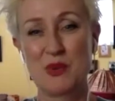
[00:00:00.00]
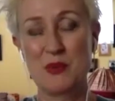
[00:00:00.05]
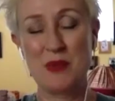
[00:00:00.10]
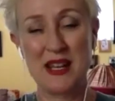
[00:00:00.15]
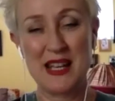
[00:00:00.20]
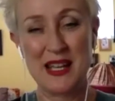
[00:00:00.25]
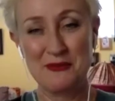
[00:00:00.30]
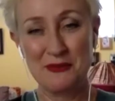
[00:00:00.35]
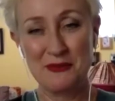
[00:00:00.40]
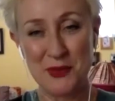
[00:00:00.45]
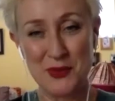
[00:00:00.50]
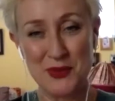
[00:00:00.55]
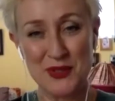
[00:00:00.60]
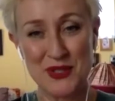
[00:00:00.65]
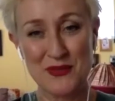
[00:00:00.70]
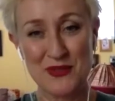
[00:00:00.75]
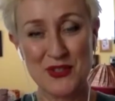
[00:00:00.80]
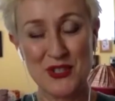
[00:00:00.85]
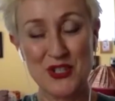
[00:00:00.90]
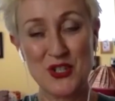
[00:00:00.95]
name forwards
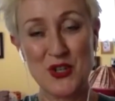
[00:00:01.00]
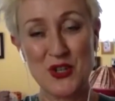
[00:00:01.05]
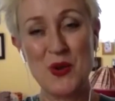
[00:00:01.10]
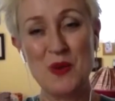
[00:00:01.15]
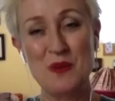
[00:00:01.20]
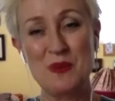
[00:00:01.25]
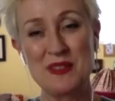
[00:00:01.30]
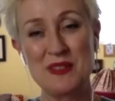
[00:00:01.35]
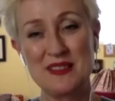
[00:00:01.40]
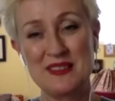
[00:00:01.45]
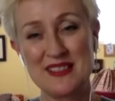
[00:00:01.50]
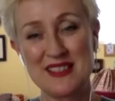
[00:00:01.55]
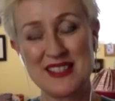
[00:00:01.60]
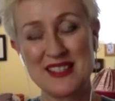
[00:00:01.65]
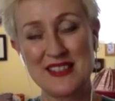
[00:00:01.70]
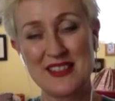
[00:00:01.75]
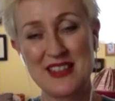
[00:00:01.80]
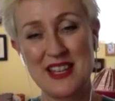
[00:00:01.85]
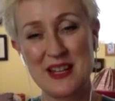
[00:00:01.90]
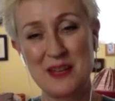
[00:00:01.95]
for the job. And
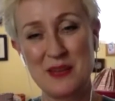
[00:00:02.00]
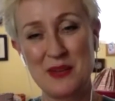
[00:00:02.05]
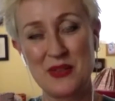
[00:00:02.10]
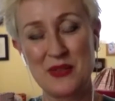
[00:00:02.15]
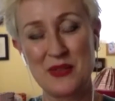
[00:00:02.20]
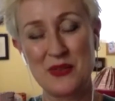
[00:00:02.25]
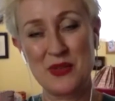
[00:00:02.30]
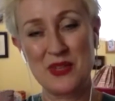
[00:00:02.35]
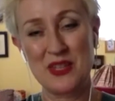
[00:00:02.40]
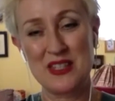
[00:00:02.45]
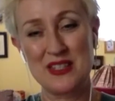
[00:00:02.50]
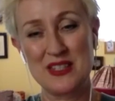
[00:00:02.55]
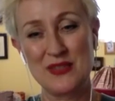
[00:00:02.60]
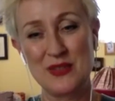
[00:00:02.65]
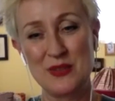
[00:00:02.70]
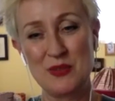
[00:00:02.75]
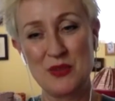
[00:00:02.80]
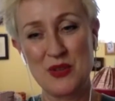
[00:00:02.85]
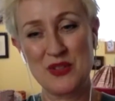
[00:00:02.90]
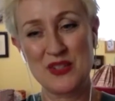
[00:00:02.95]
so then I went through the interview
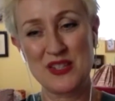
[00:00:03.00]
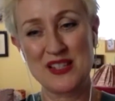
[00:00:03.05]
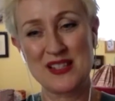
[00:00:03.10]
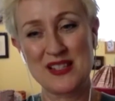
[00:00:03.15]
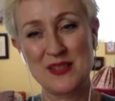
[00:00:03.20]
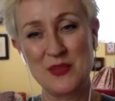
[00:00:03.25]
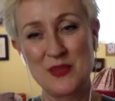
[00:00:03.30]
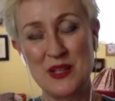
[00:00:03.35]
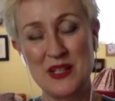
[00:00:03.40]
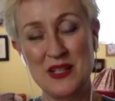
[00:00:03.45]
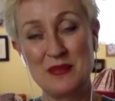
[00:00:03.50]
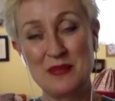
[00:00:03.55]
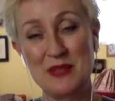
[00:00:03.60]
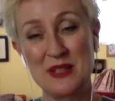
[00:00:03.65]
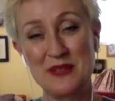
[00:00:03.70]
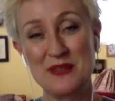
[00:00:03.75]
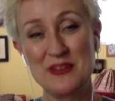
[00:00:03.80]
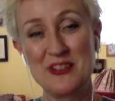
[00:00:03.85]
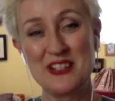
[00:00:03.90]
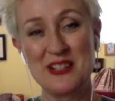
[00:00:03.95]
process and won it, but
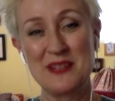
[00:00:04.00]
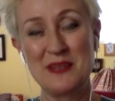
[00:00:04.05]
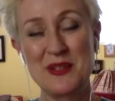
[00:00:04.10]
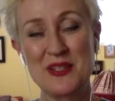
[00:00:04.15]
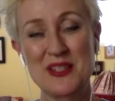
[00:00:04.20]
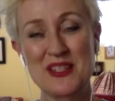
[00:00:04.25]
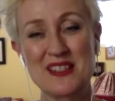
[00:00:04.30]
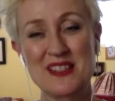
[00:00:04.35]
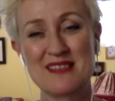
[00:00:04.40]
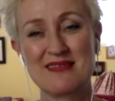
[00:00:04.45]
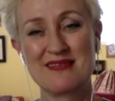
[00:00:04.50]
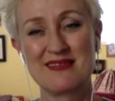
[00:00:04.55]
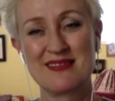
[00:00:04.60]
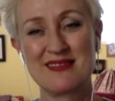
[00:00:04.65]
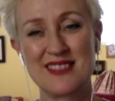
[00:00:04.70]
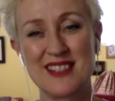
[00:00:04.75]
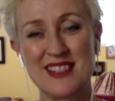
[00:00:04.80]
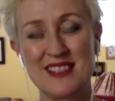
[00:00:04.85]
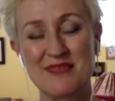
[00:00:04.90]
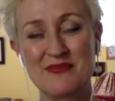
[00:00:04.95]
it really was
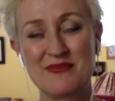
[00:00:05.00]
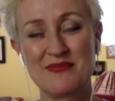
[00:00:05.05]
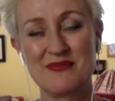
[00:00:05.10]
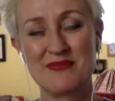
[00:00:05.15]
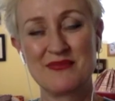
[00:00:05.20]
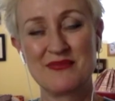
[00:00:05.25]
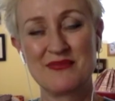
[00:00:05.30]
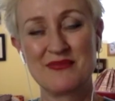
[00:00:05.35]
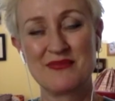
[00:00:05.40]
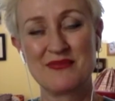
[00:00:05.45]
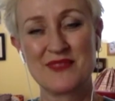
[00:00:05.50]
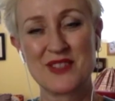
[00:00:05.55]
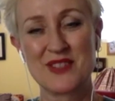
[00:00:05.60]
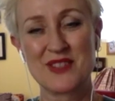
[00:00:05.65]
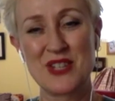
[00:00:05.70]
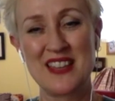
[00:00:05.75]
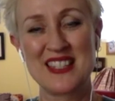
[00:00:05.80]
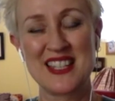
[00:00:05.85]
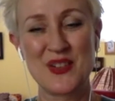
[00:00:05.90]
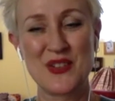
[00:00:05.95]
due to her that
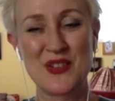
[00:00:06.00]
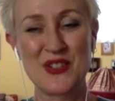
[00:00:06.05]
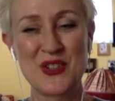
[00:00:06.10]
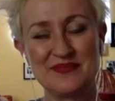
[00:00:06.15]
I got the job.